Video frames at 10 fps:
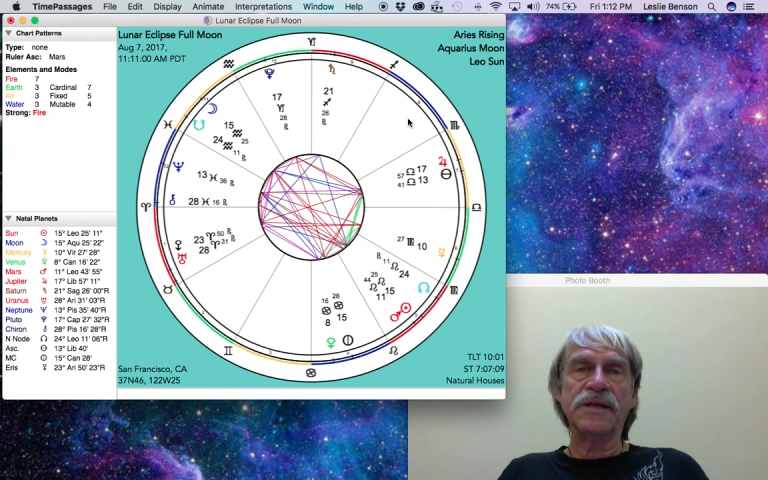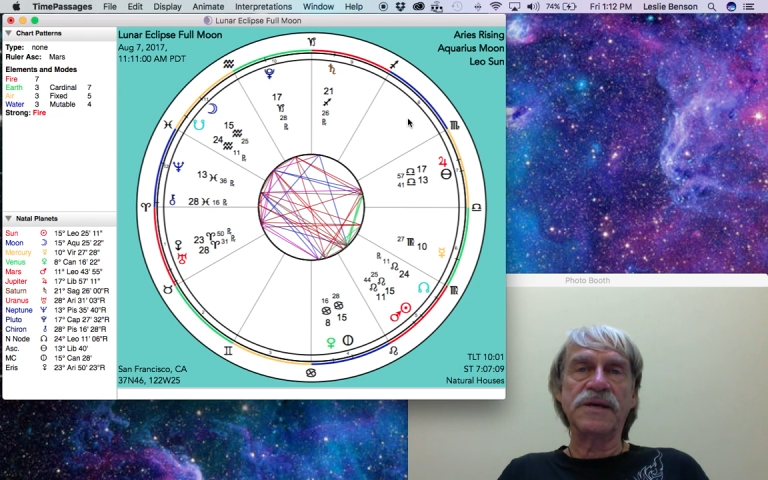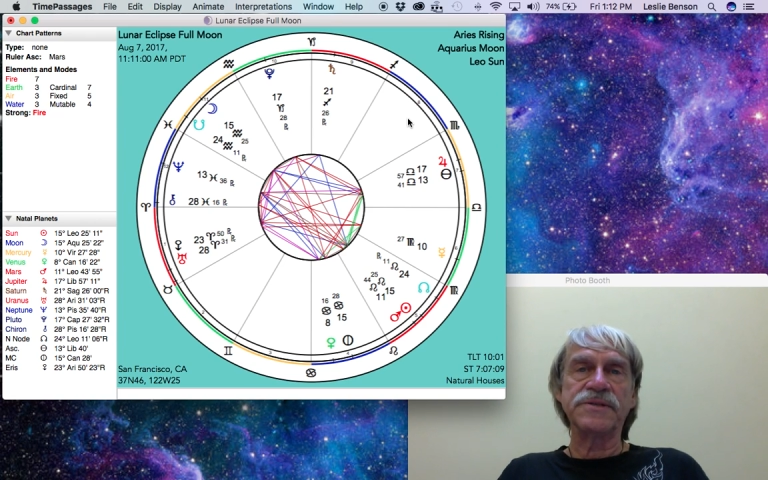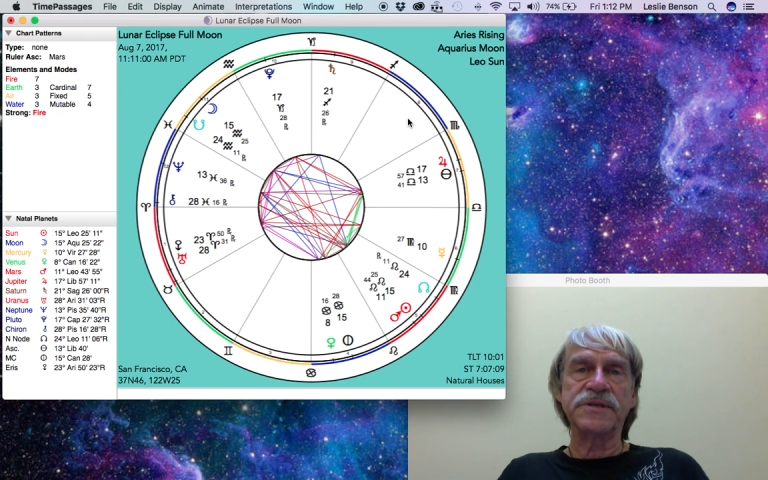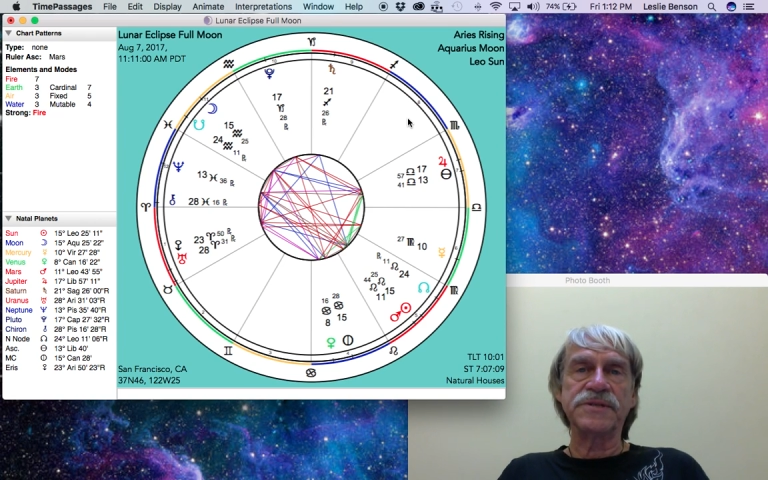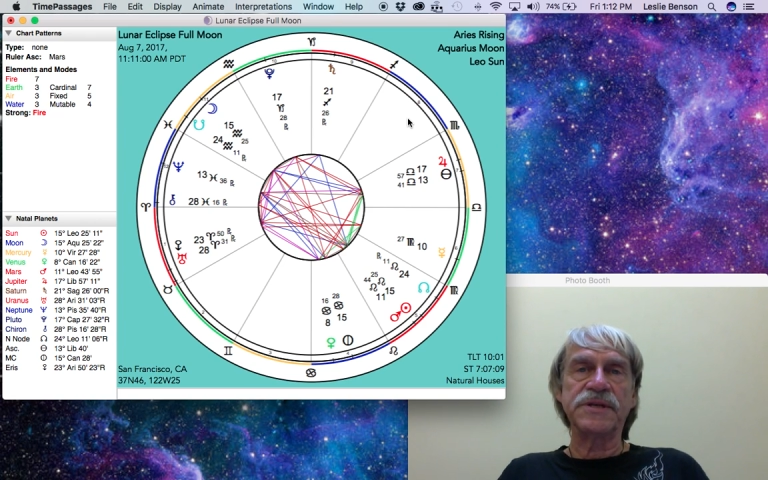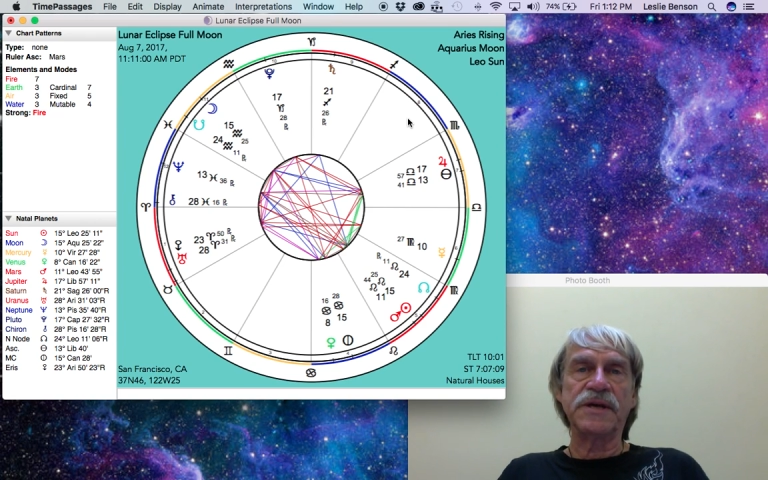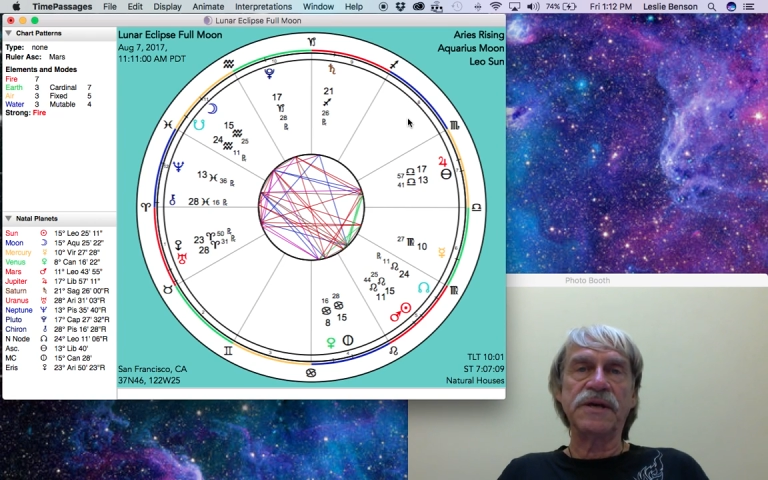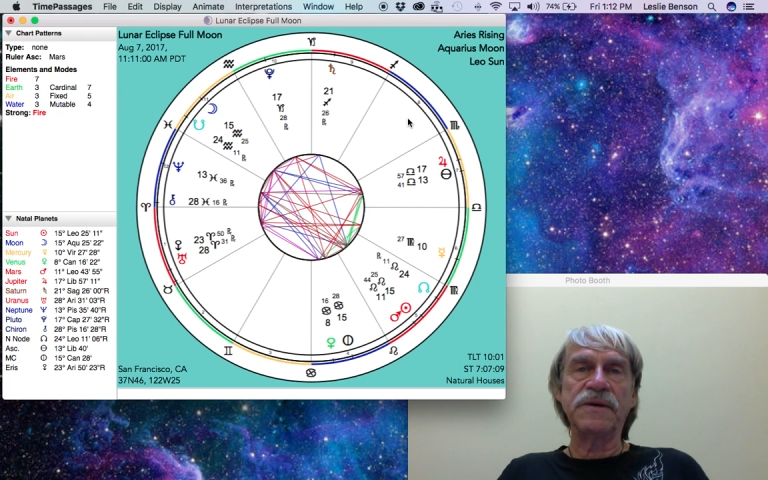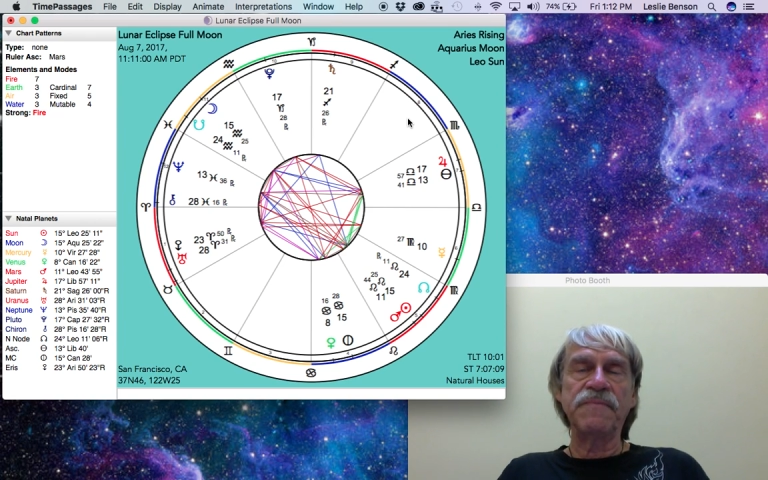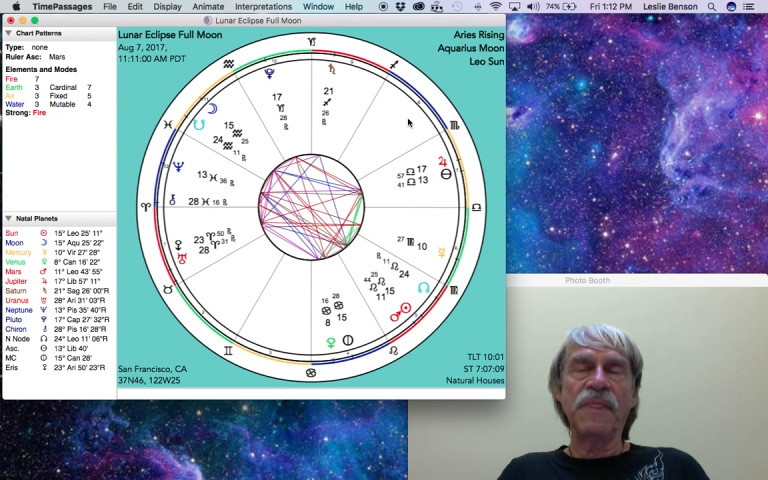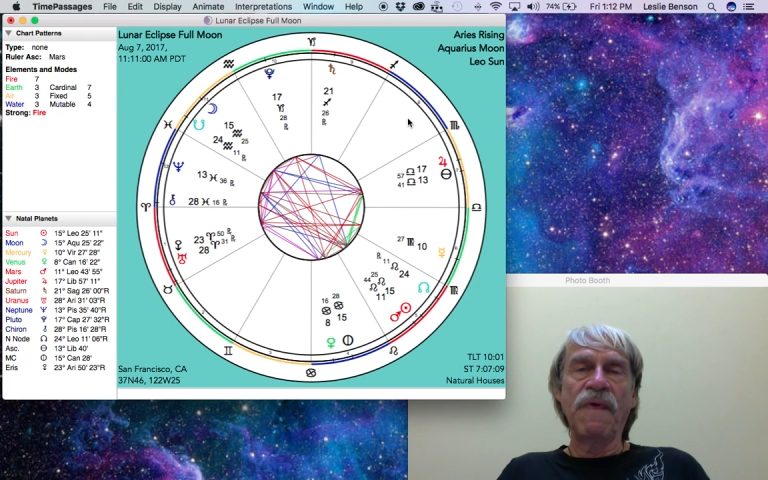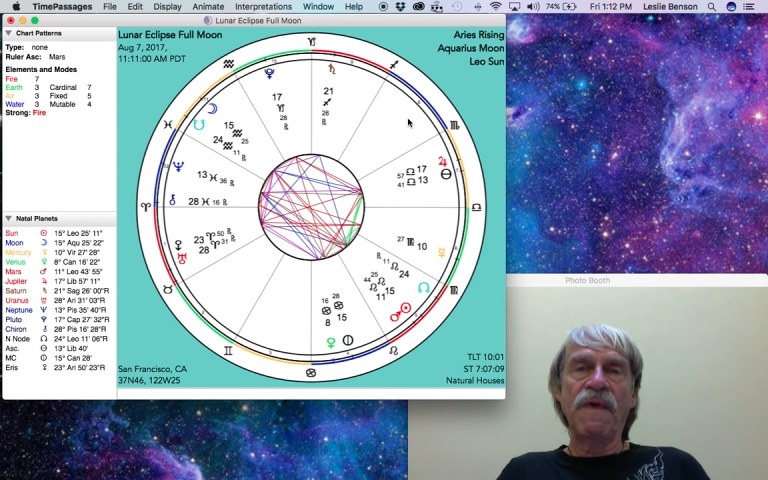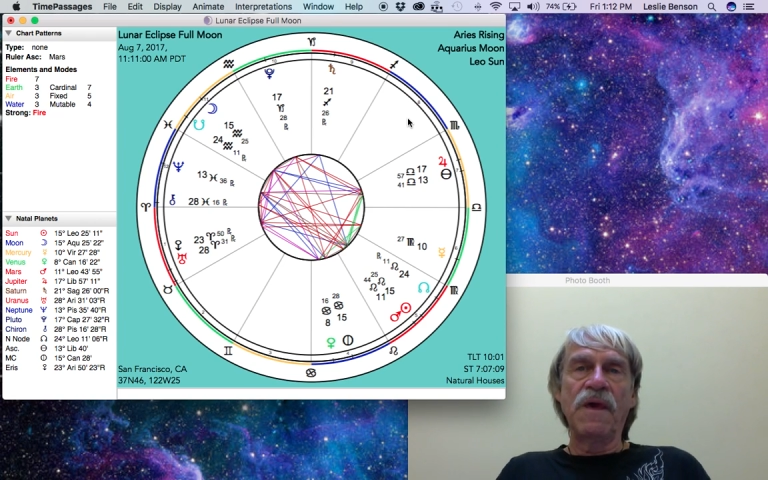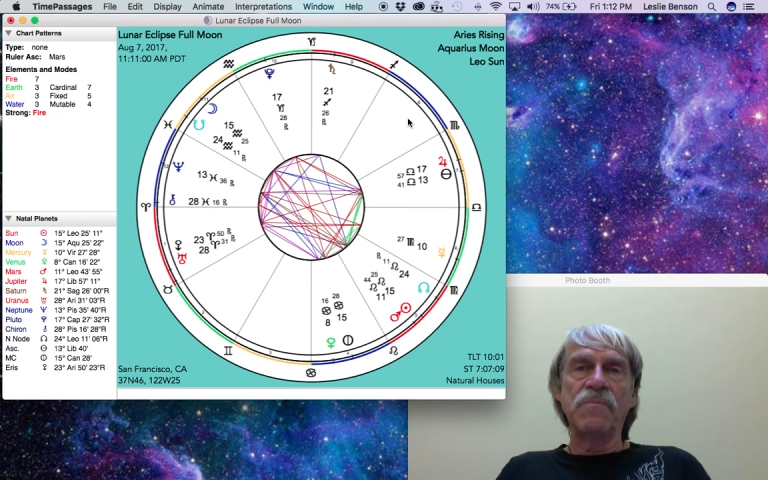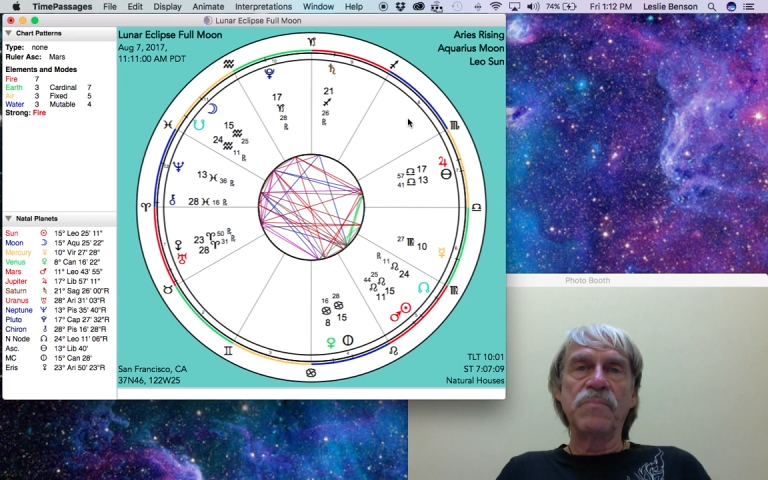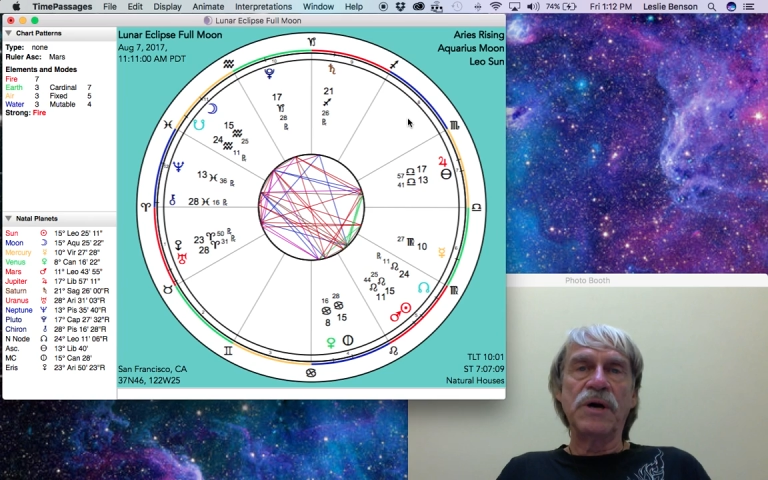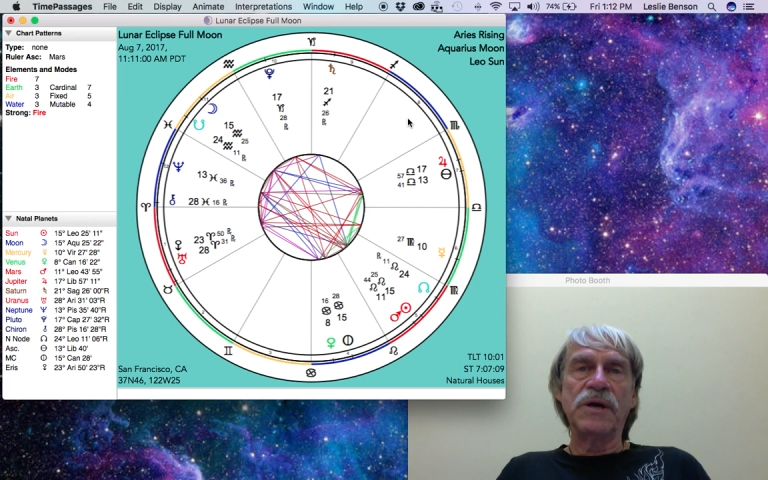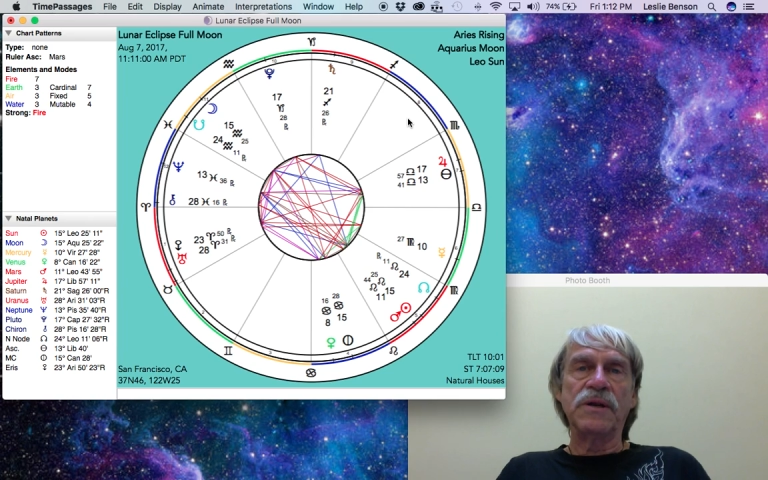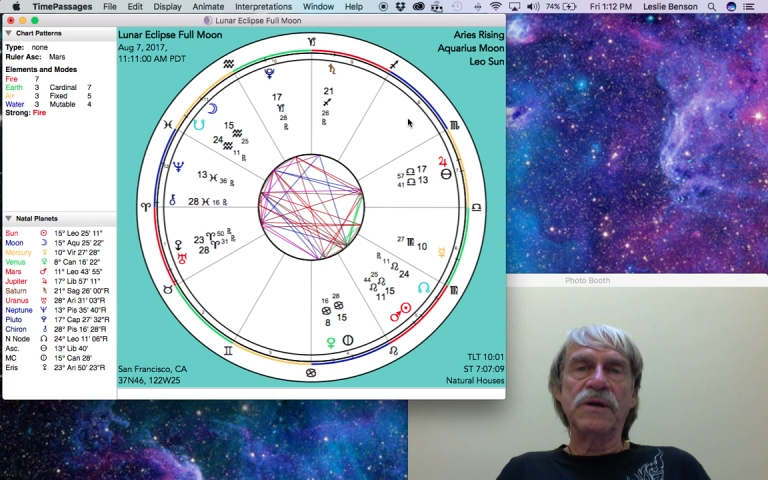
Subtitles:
as they say, but